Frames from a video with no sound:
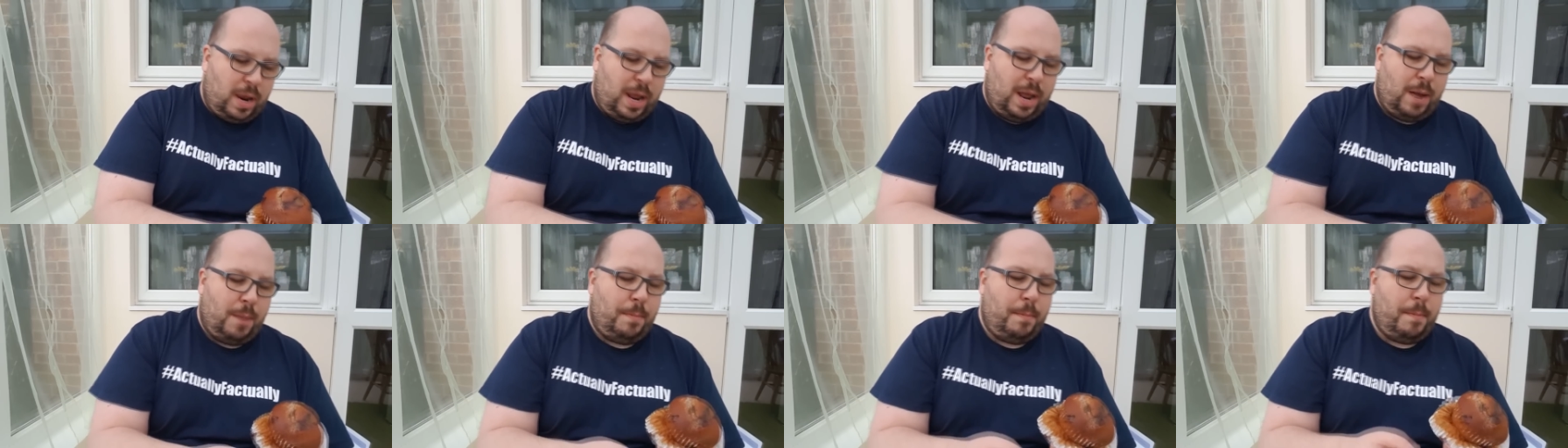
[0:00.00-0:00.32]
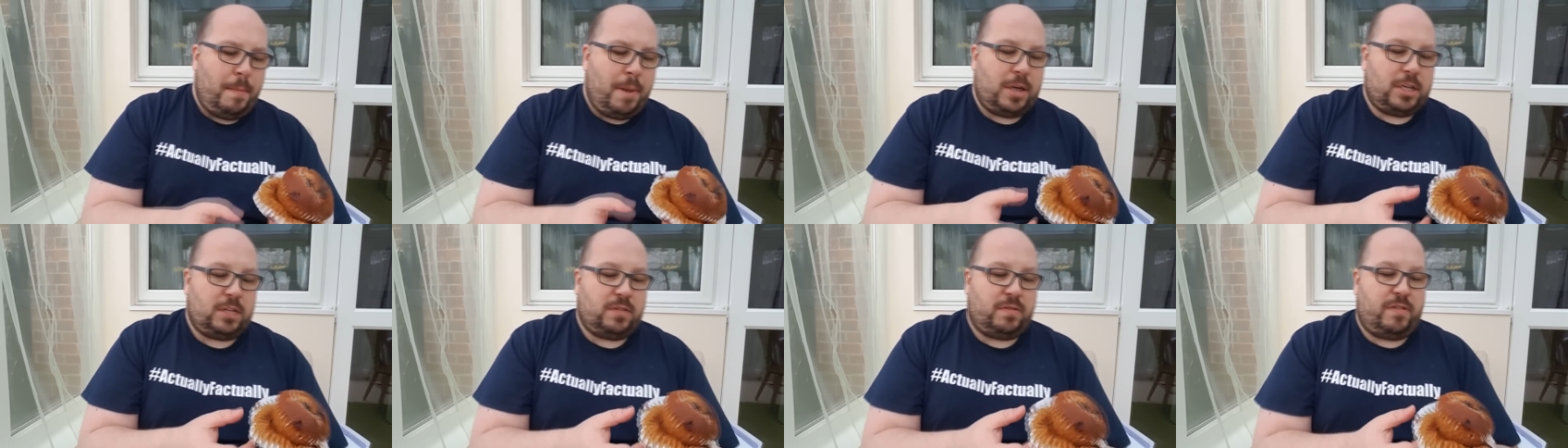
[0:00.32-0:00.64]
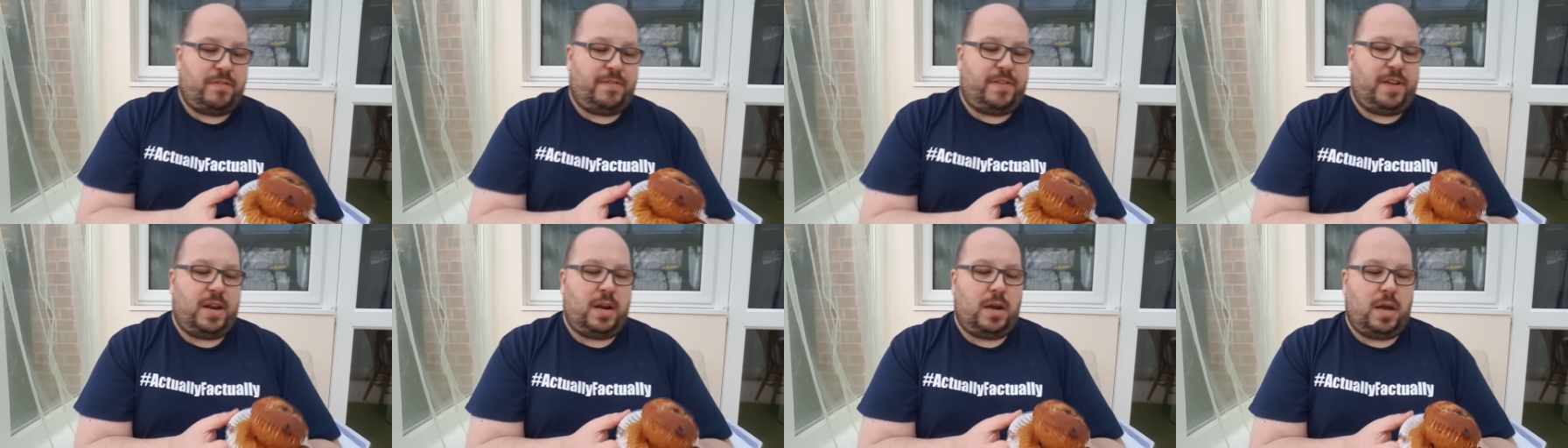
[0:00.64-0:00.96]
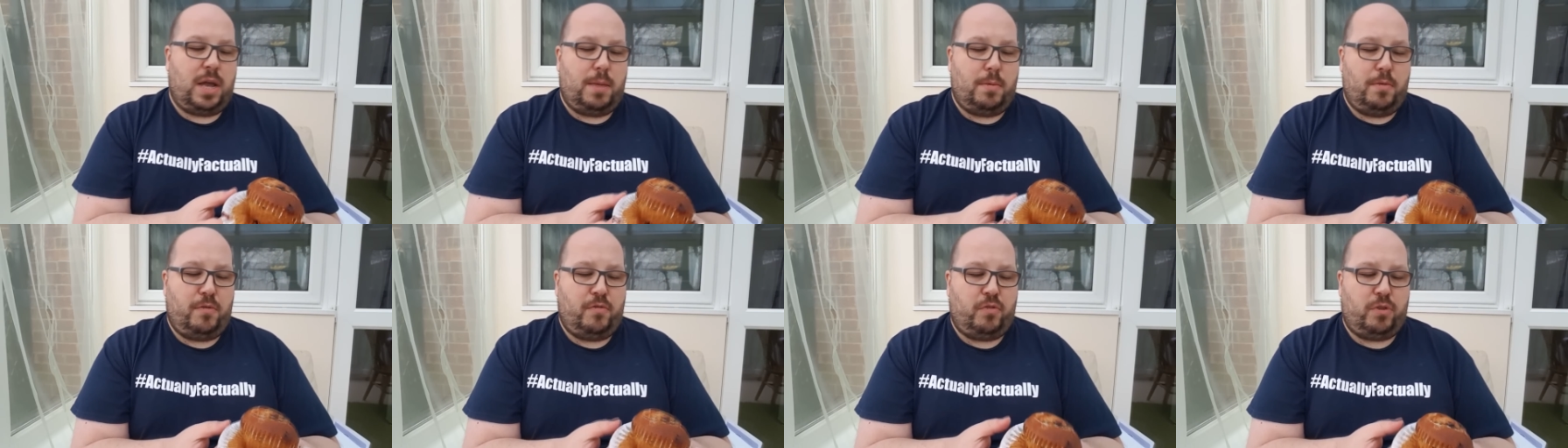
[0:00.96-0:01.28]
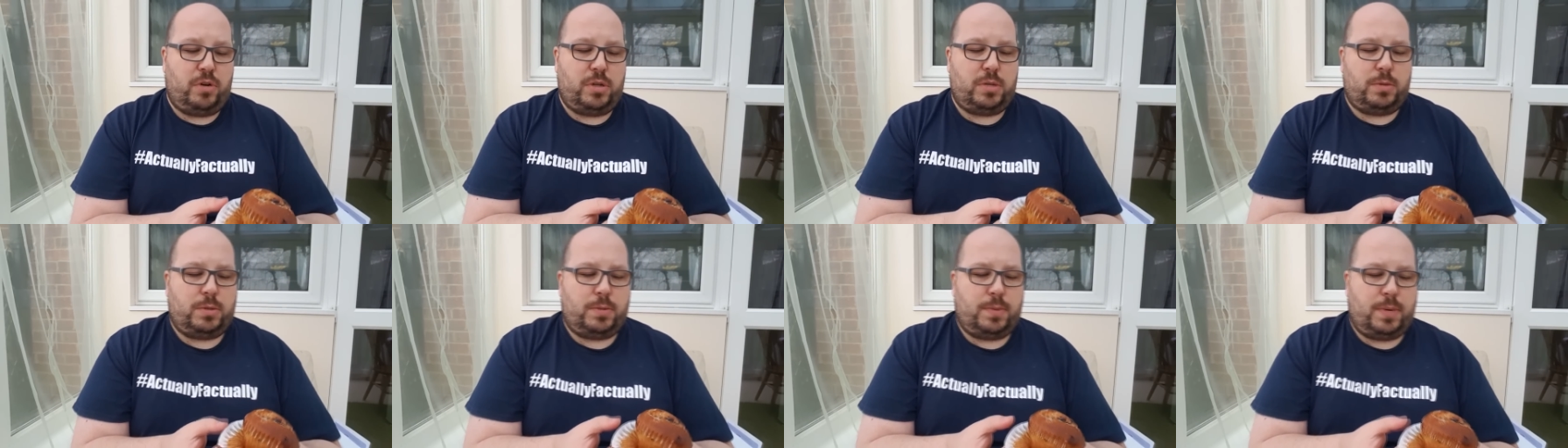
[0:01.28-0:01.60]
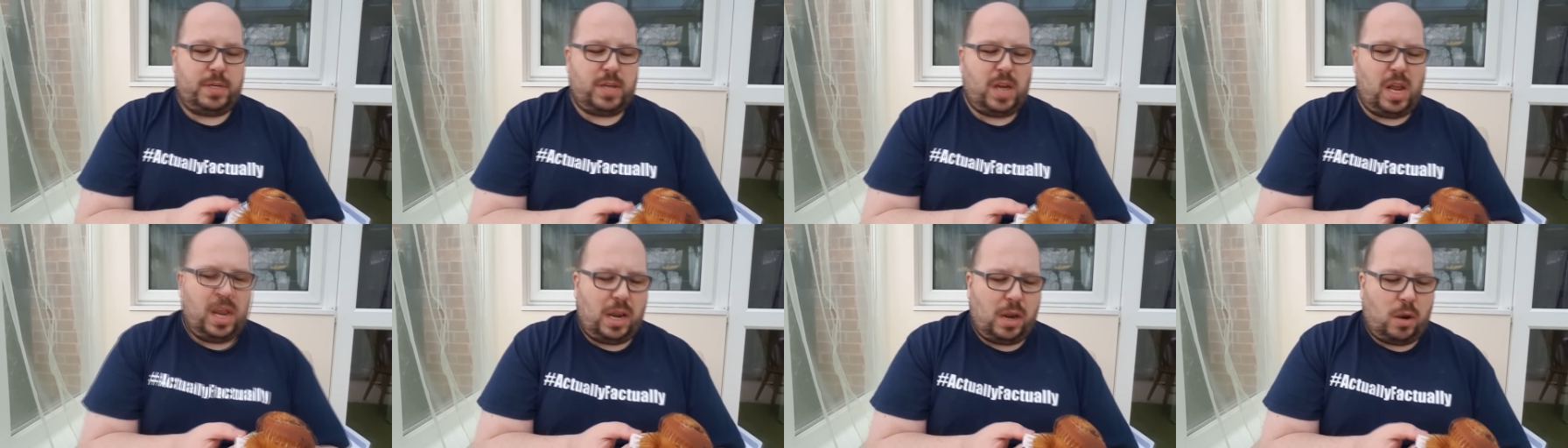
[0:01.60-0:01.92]
how much of a fan I am of Christmas spice.
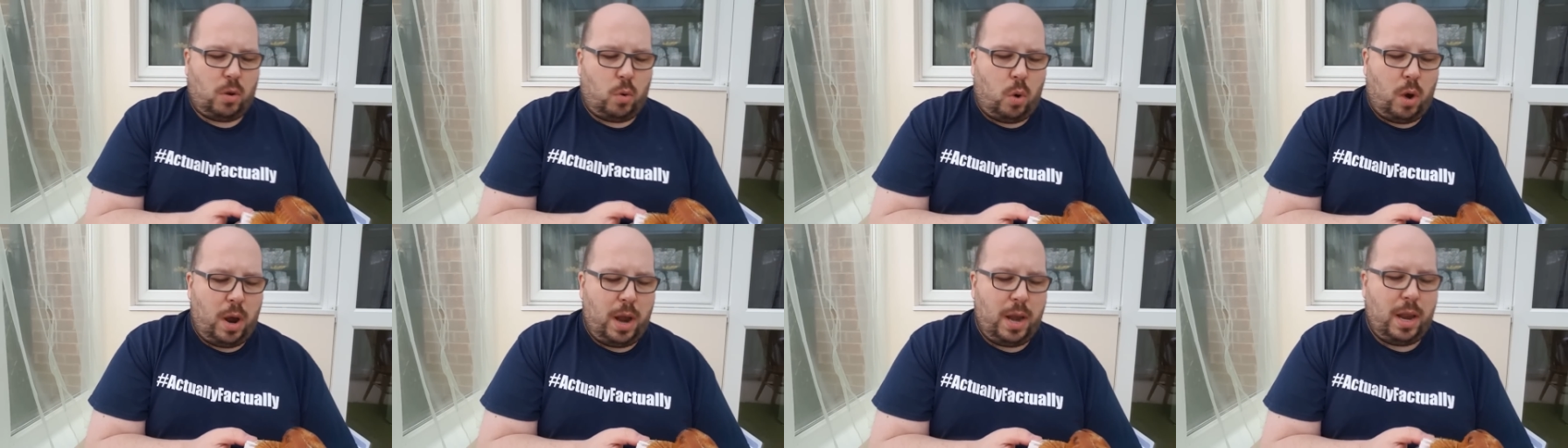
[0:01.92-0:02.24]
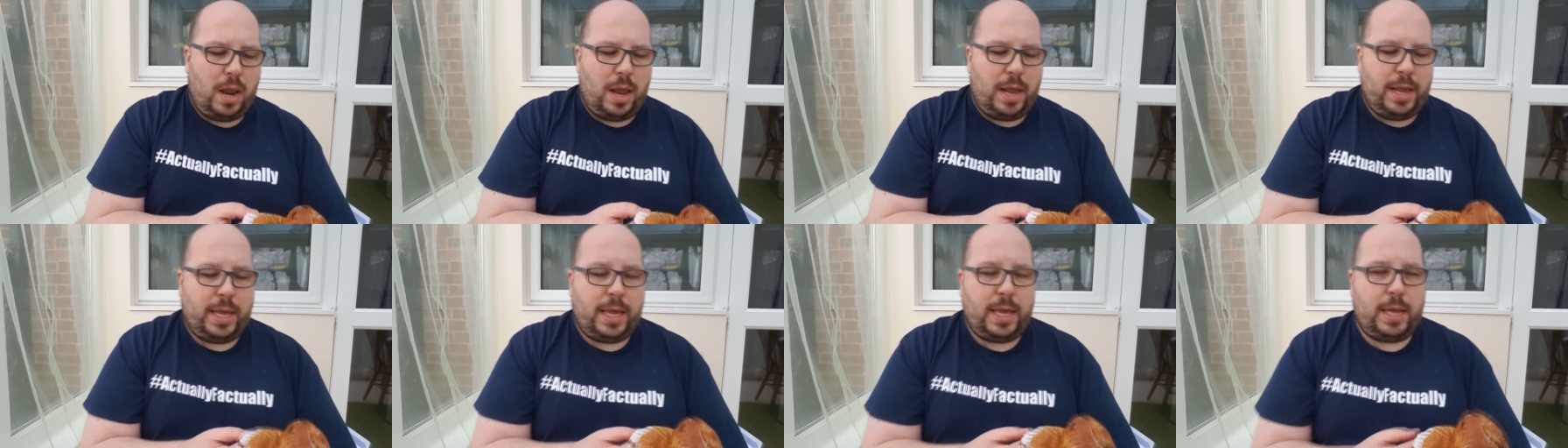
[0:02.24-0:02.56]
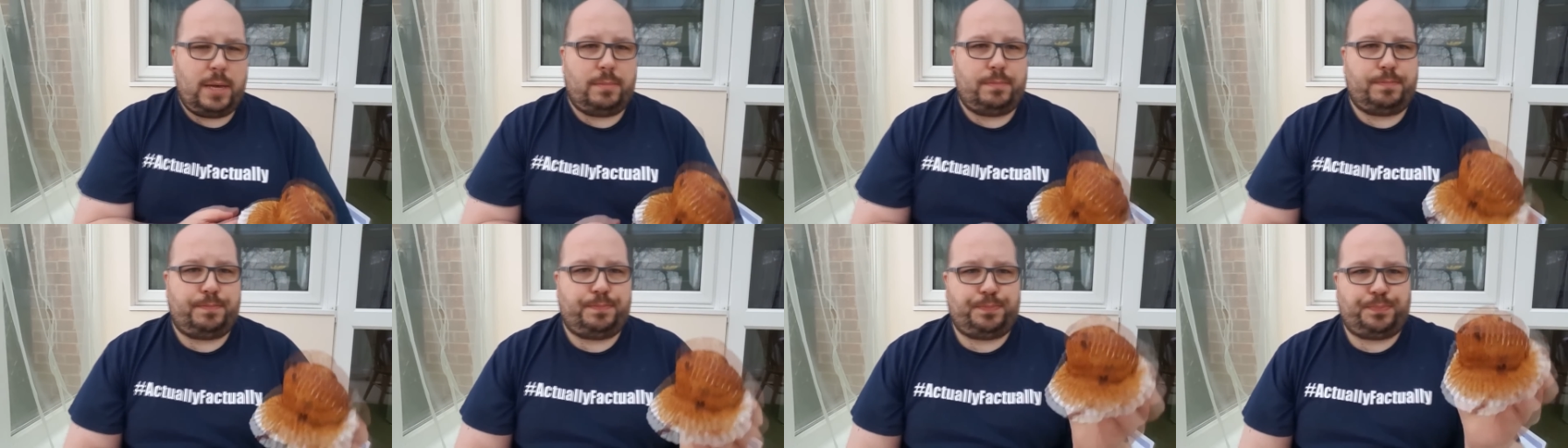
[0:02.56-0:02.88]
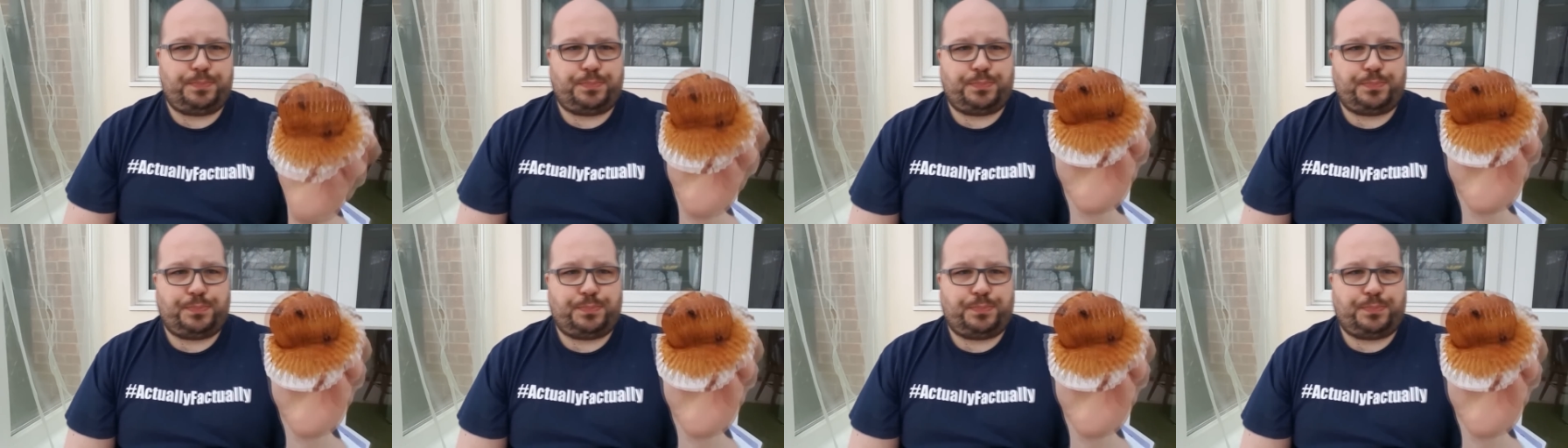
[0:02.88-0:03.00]
I quite like it.